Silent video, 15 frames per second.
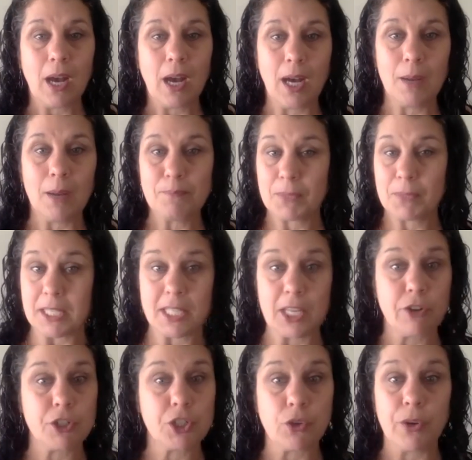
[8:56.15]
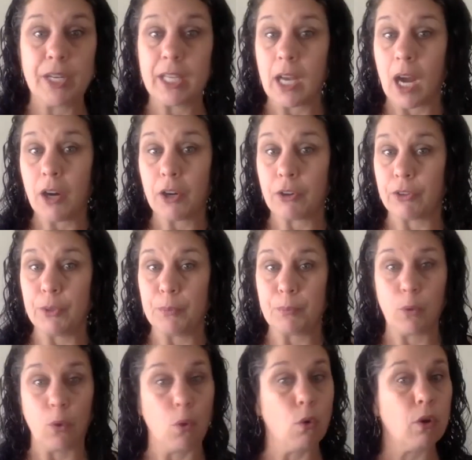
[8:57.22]
um, consider joining our group
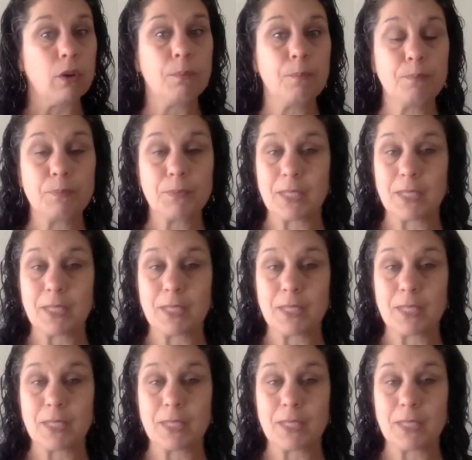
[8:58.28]
or